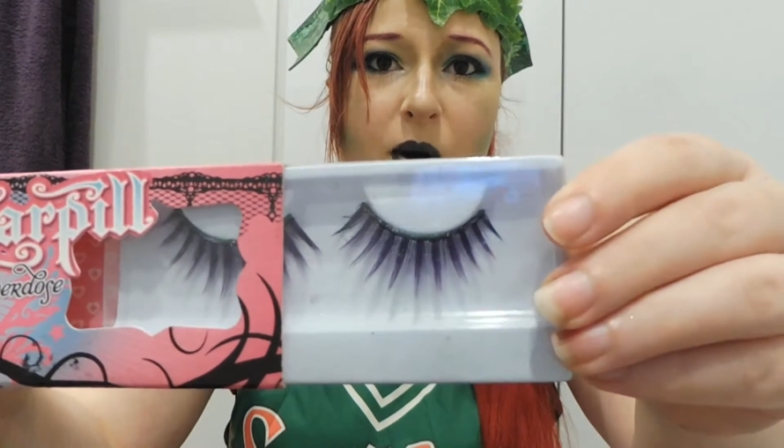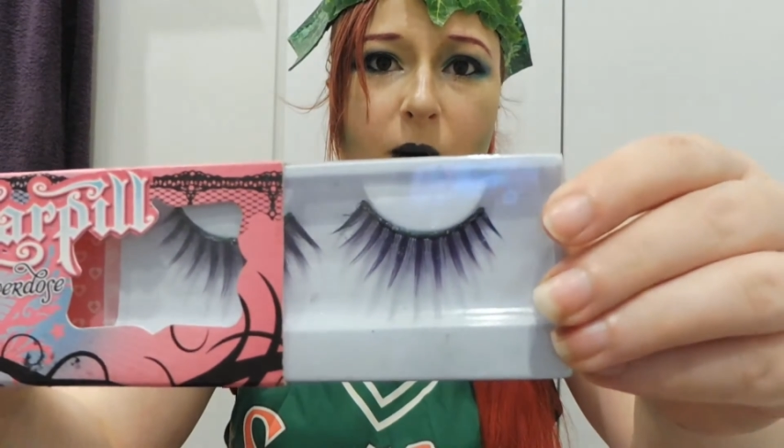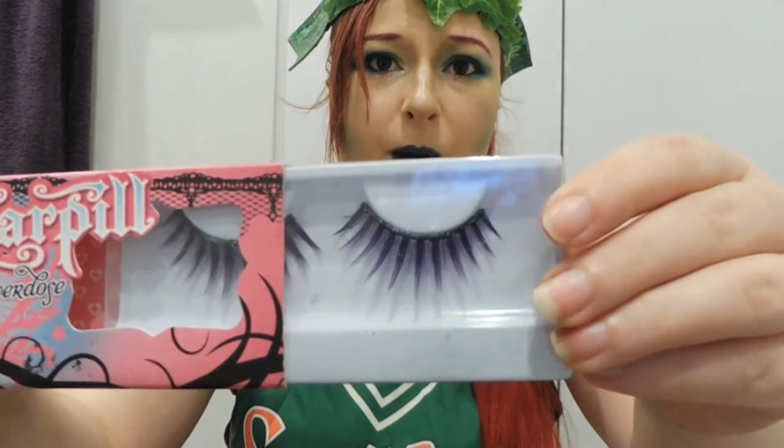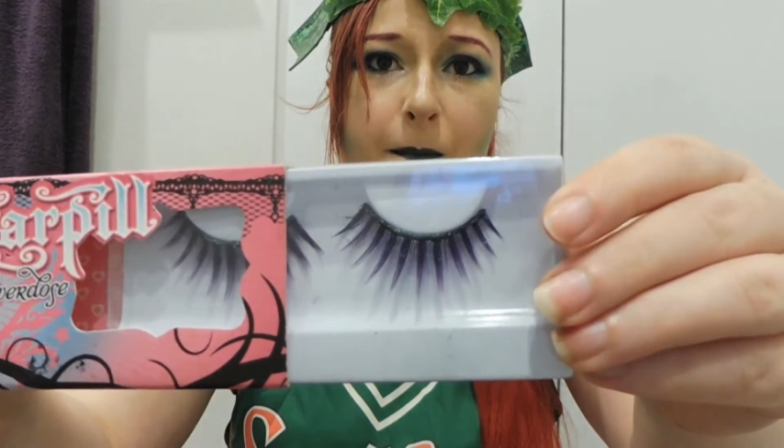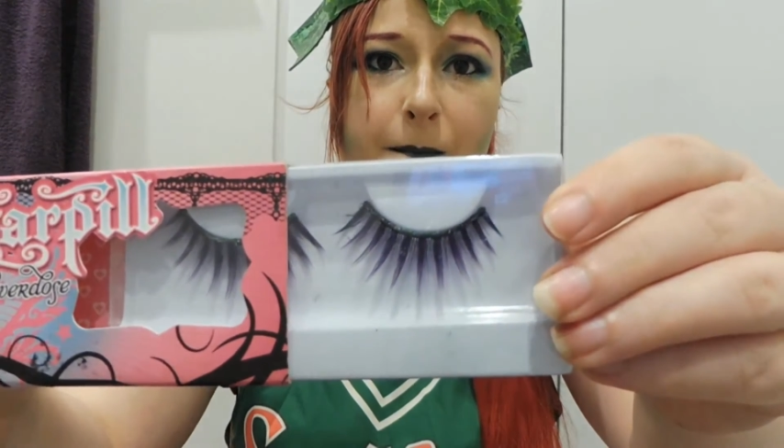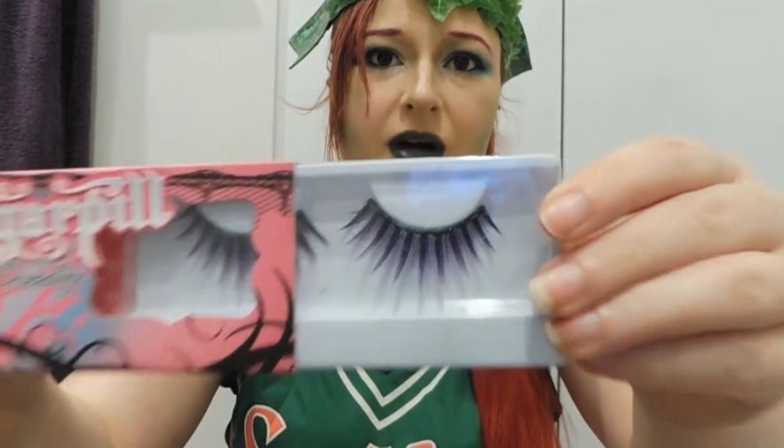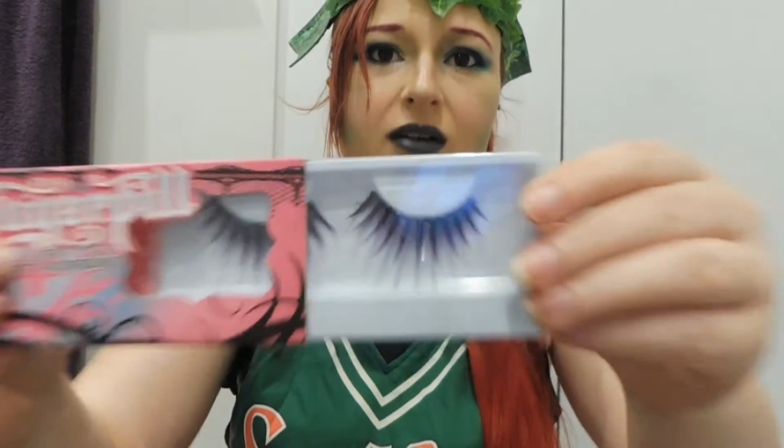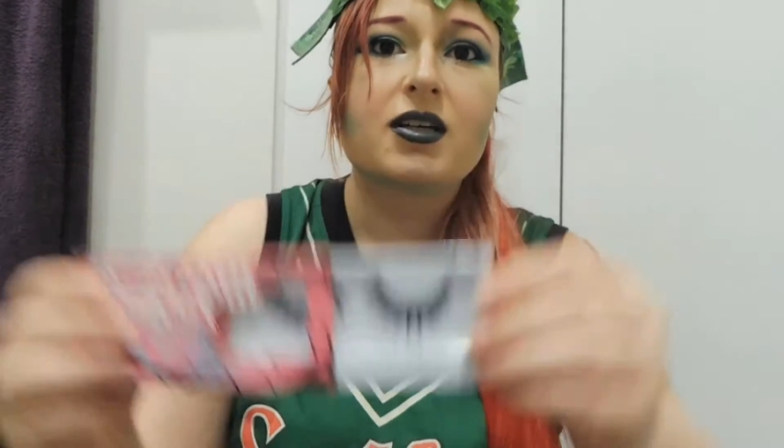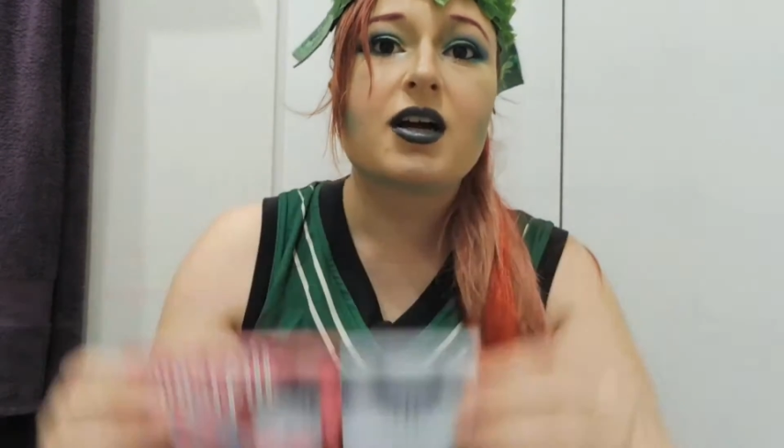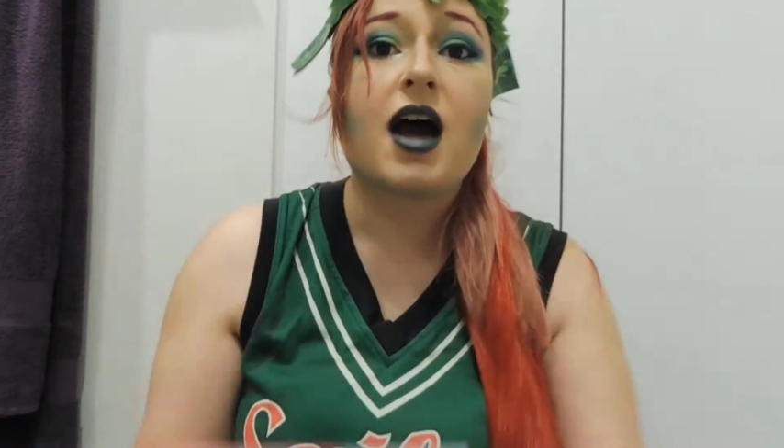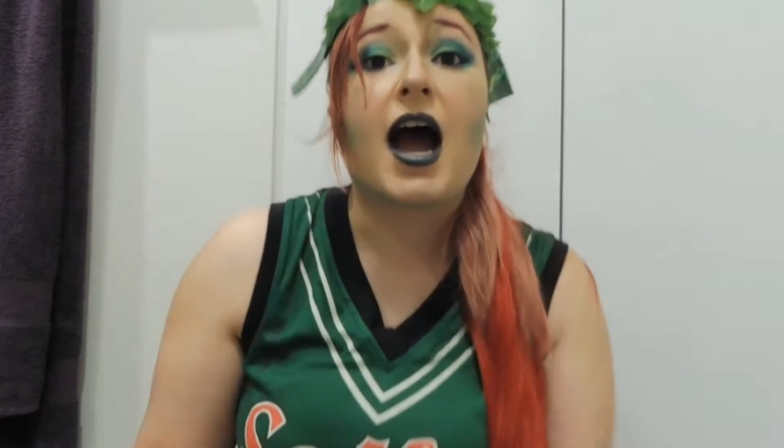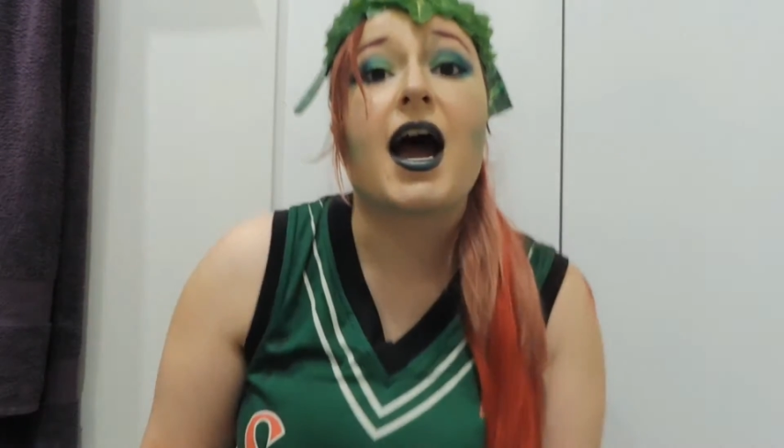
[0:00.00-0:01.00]
purple.
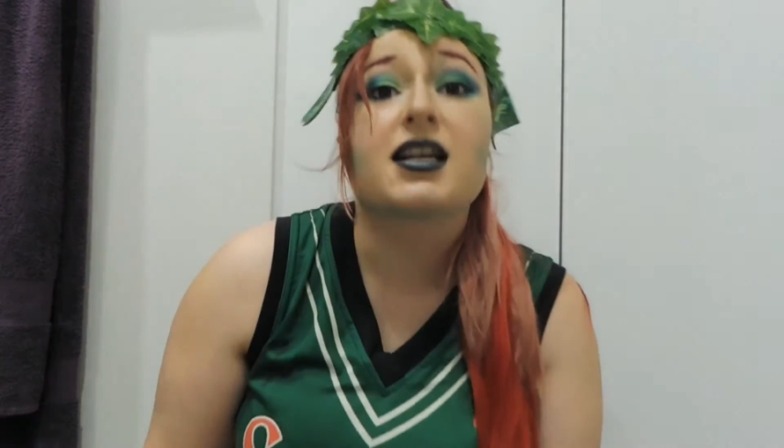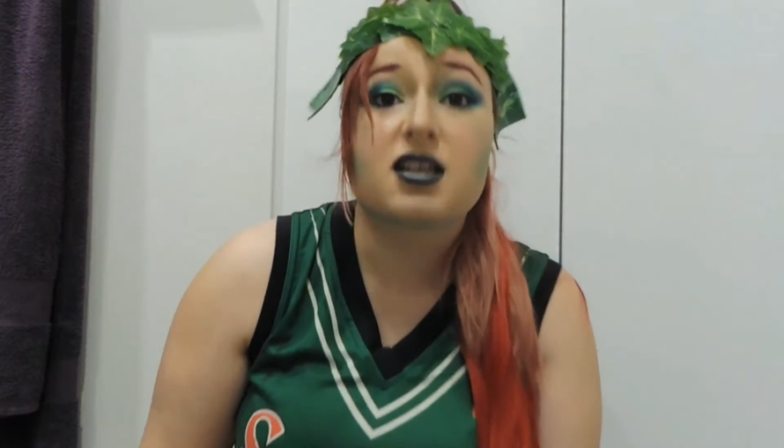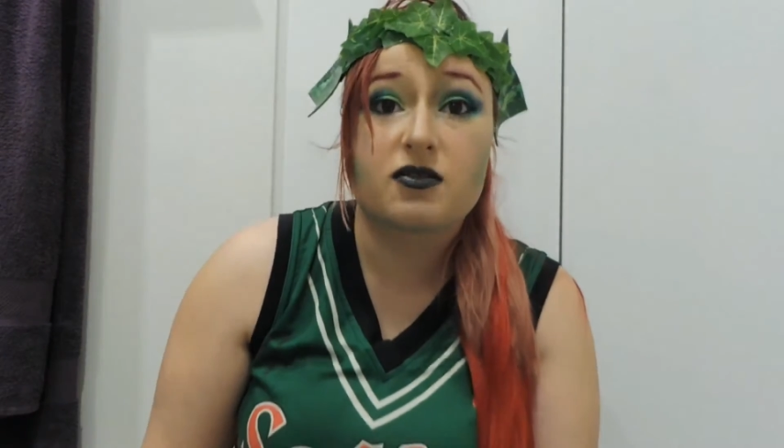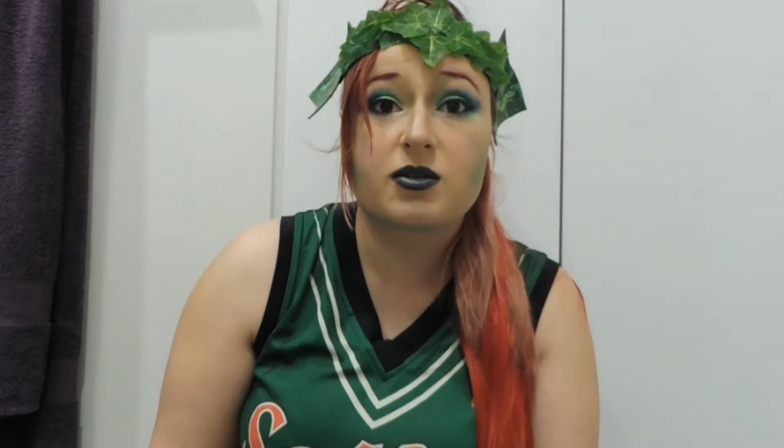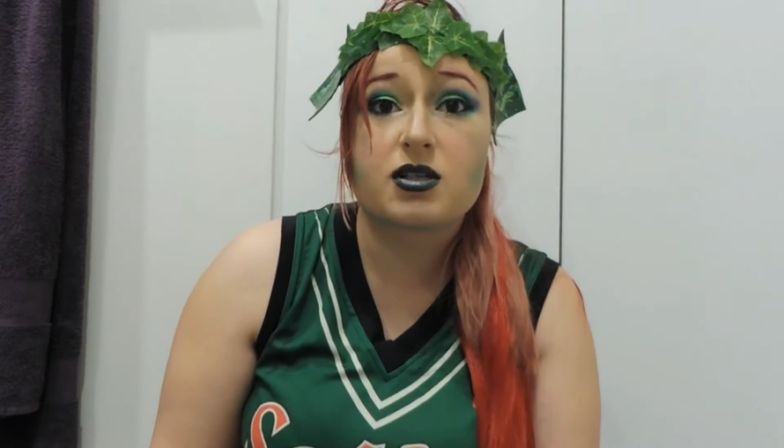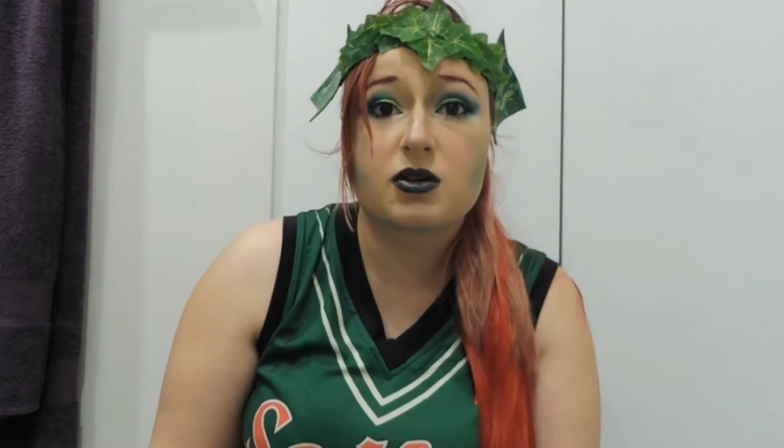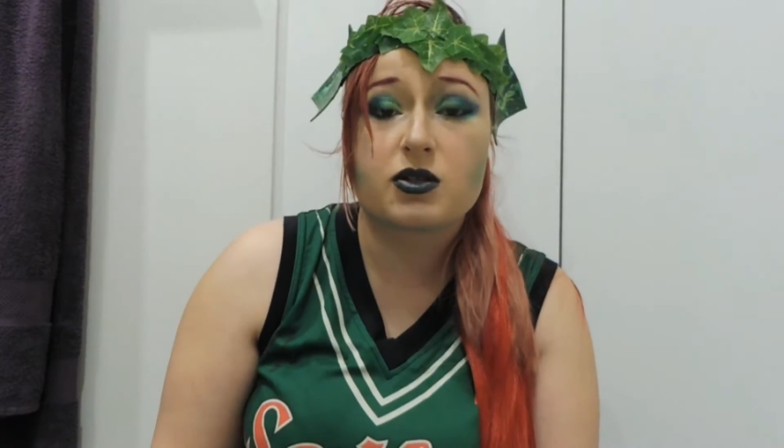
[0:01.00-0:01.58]
I had to have them because I